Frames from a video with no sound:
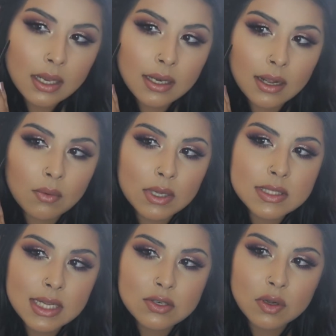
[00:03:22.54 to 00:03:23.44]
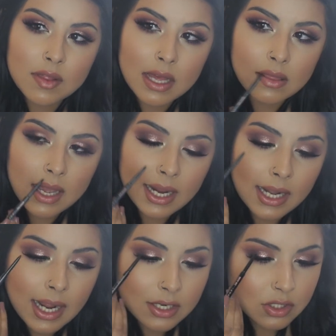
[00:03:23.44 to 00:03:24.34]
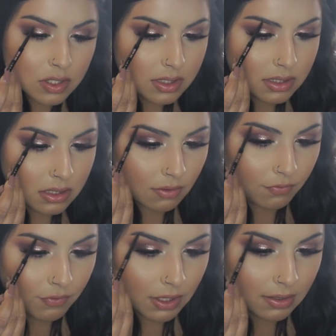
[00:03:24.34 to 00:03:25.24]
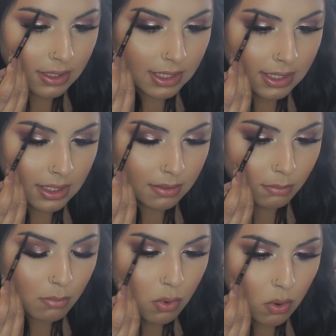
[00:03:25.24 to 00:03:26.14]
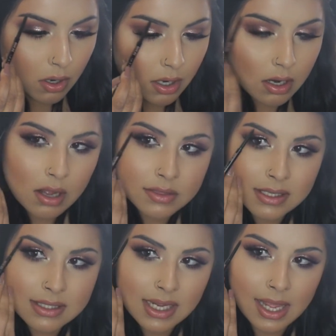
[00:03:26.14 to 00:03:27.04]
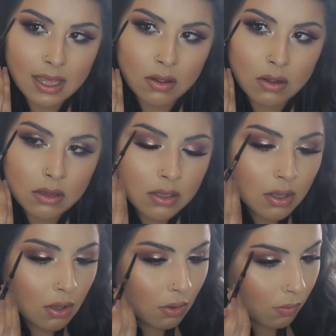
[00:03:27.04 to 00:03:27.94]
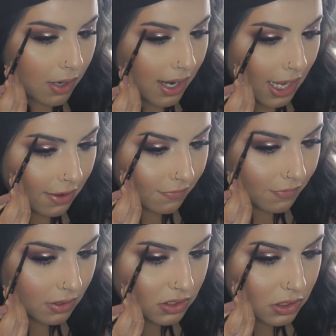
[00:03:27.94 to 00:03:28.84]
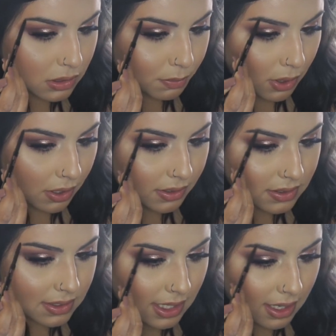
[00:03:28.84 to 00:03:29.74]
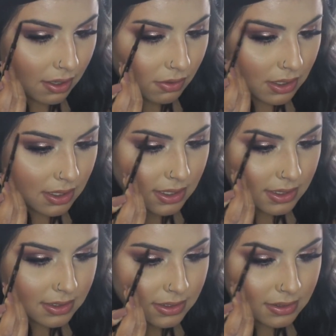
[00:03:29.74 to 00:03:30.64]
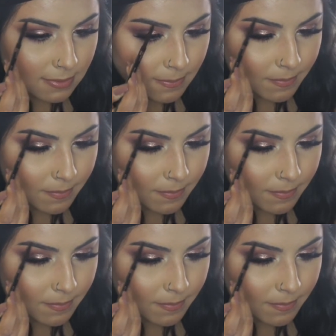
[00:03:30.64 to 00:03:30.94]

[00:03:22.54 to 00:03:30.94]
Now once I draw that line, I just fill in more on the tail where I have sparse areas,